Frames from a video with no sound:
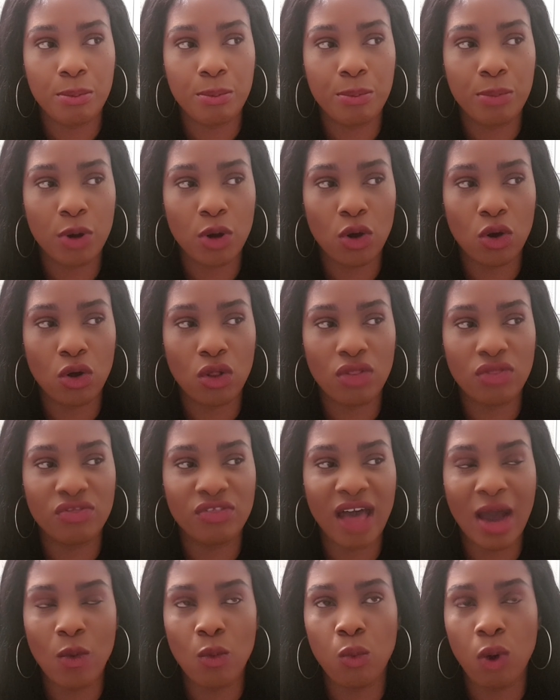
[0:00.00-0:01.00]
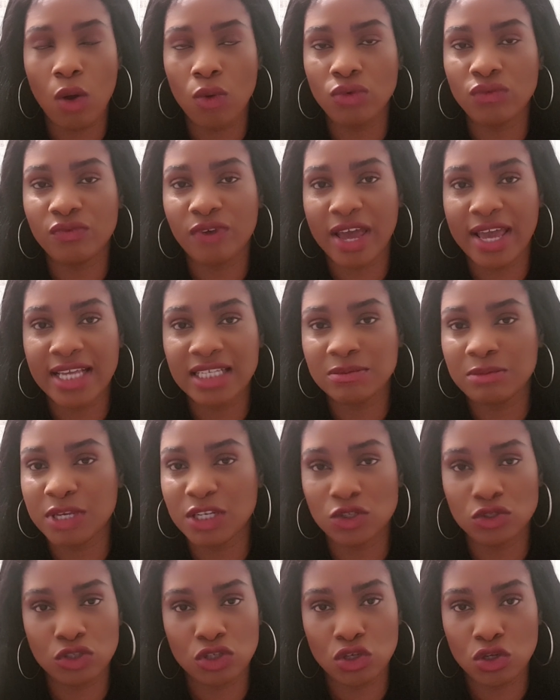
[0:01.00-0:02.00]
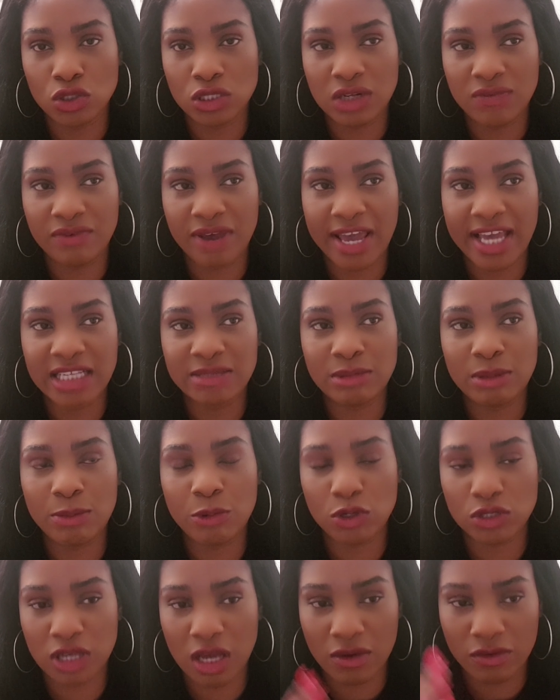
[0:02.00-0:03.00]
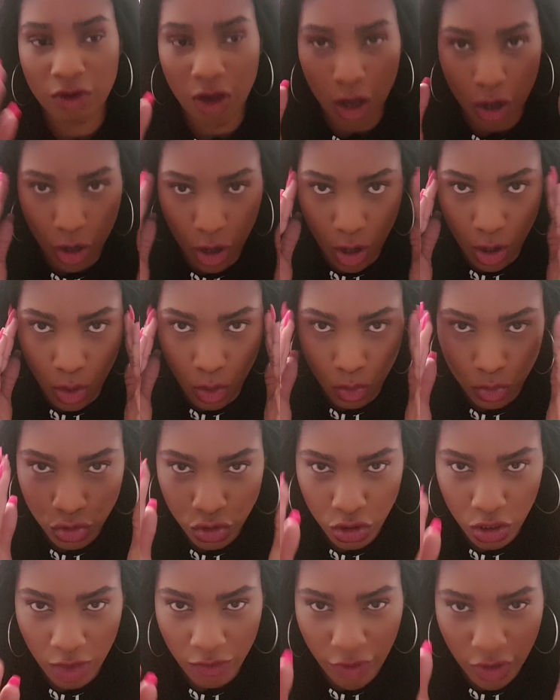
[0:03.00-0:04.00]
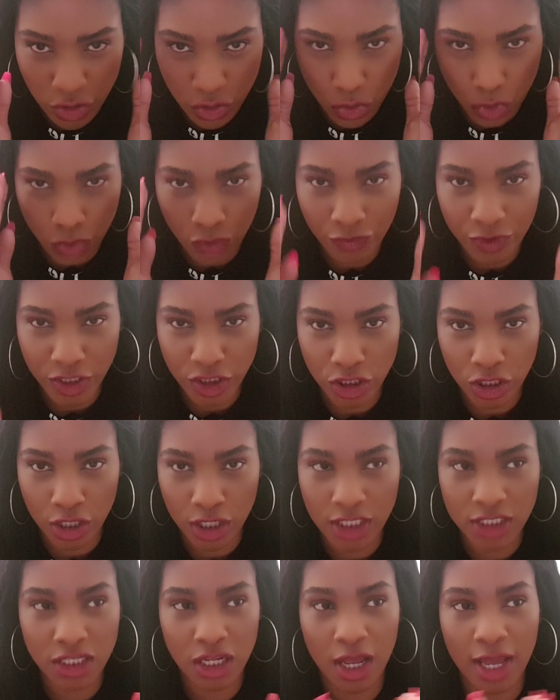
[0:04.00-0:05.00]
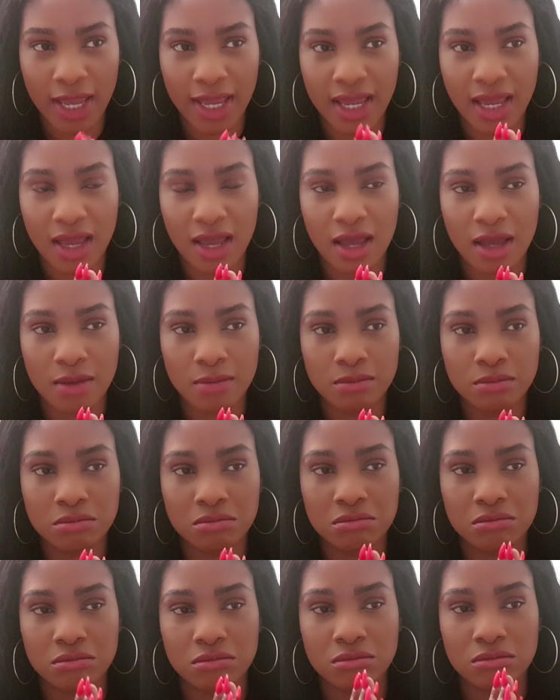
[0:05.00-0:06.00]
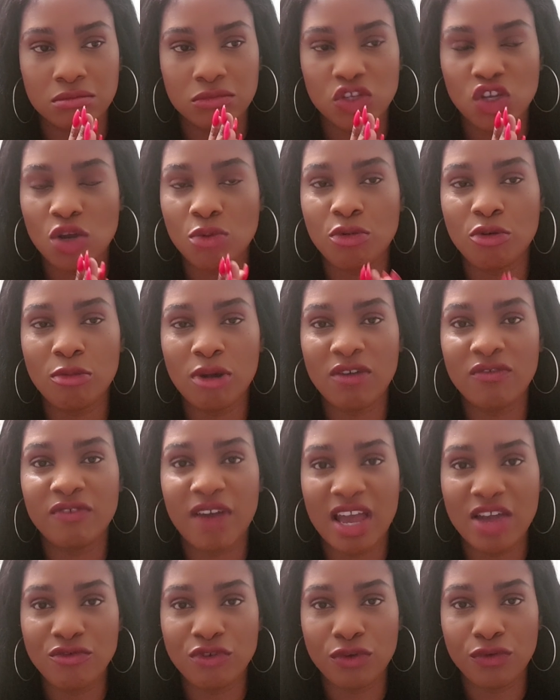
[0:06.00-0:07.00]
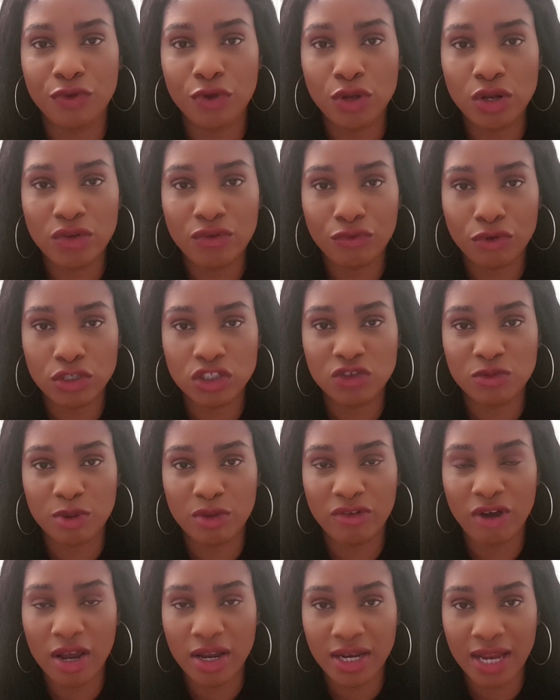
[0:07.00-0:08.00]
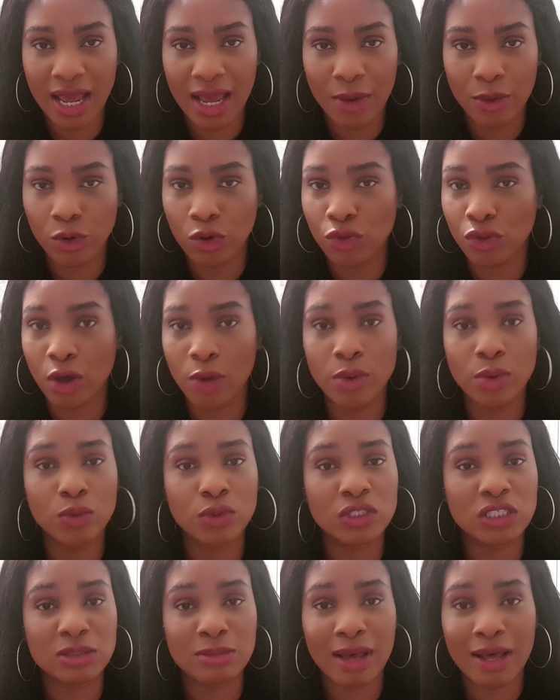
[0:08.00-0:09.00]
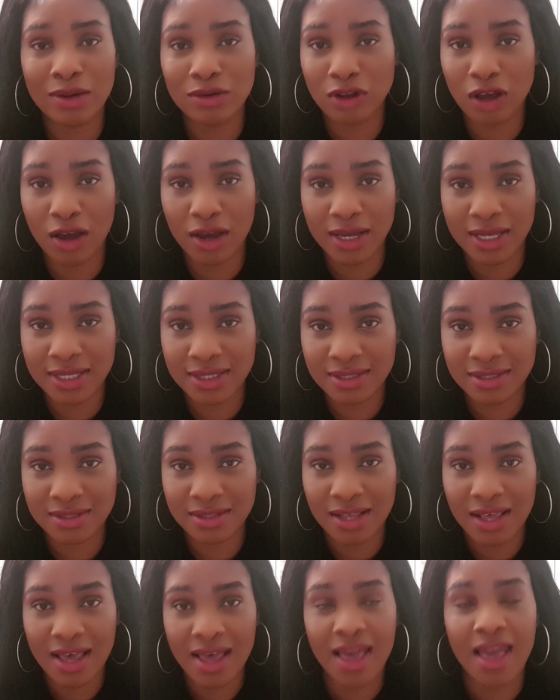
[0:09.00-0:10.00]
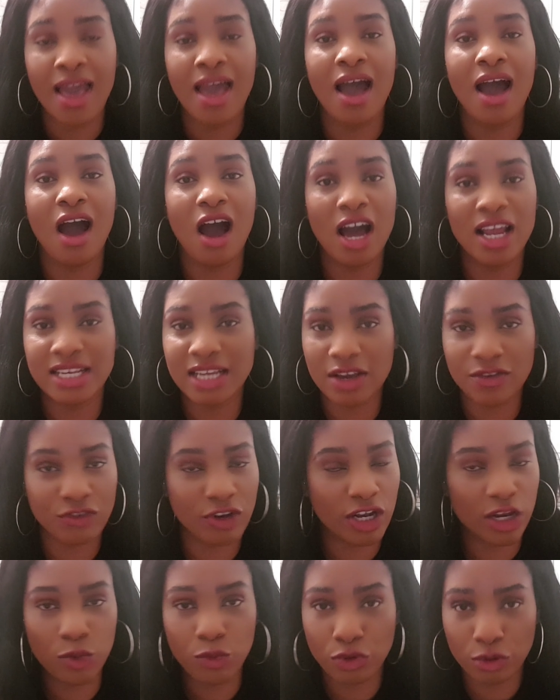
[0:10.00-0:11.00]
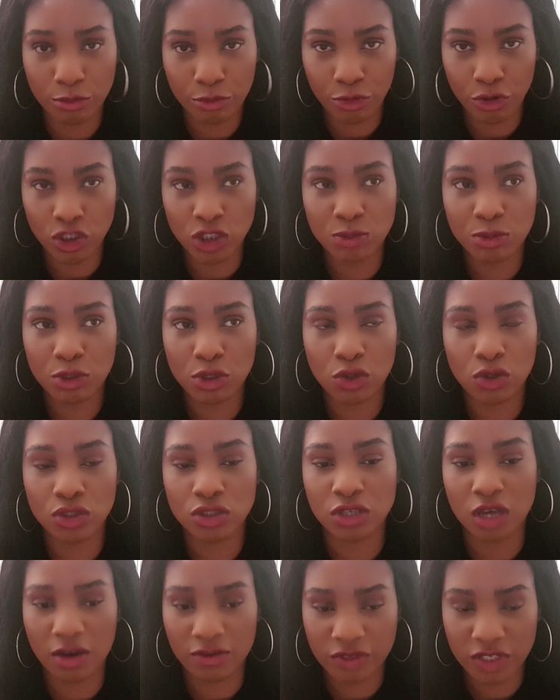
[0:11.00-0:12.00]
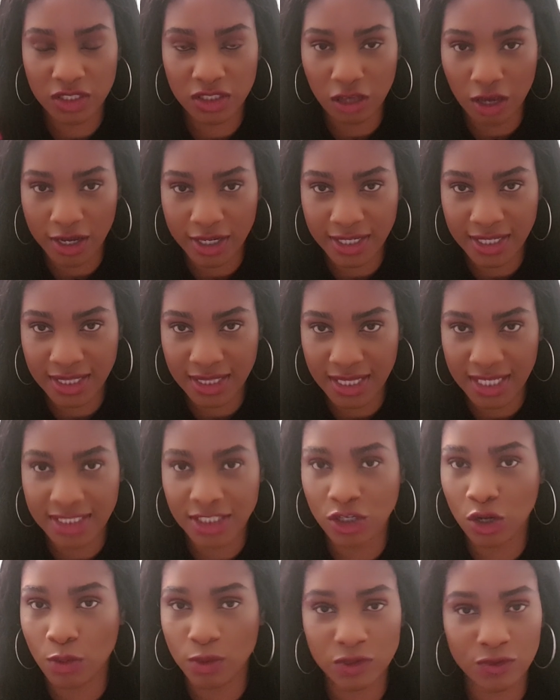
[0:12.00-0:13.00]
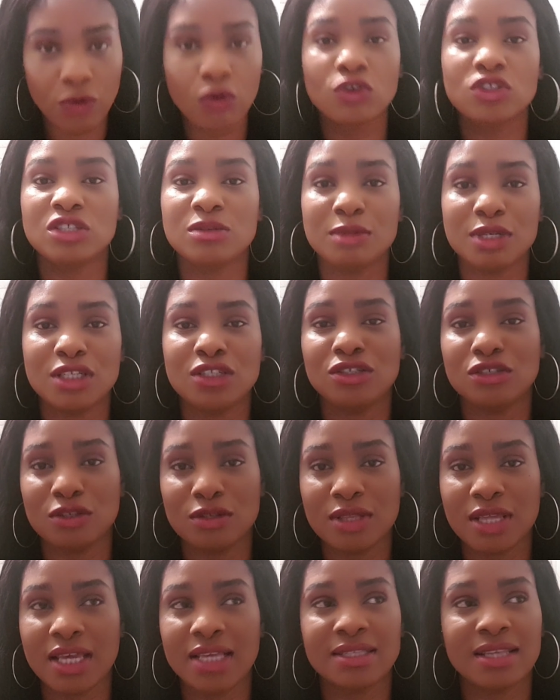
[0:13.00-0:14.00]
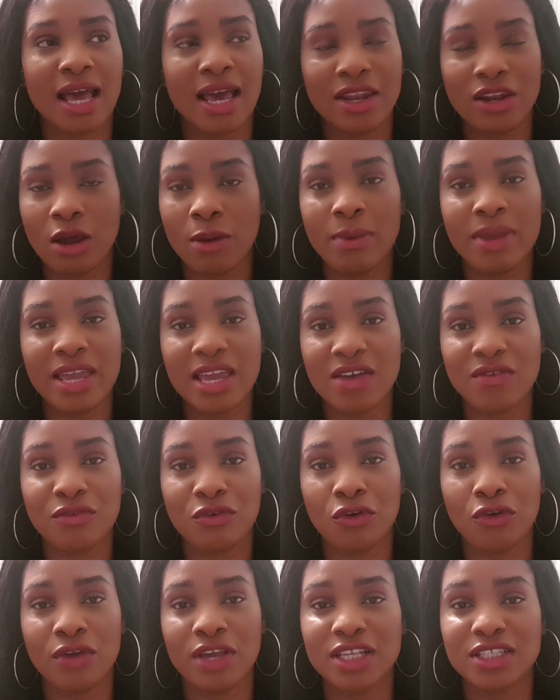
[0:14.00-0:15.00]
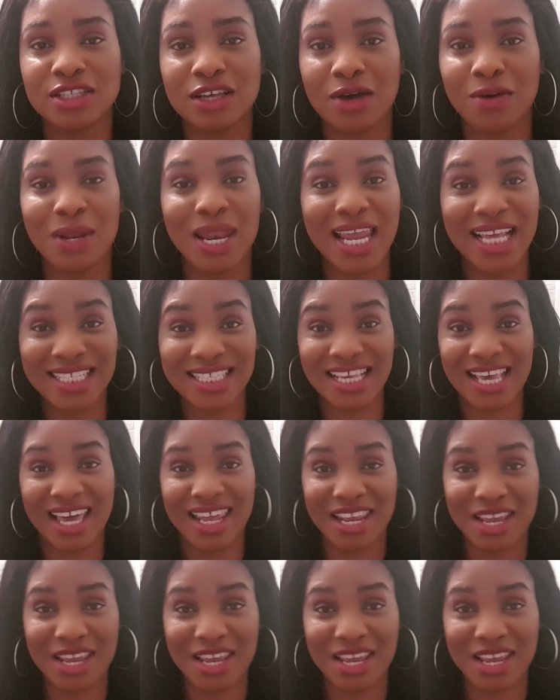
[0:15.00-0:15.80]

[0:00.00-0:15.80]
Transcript: but that won't faze me. It doesn't usually faze me because I've got a goal, I've got tunnel vision. It's like, you can put my favourite food in front of me right now, and although it will smell nice, I definitely wouldn't budge because I've decided this. No one's forcing me to do this and I'm here for it, so let's get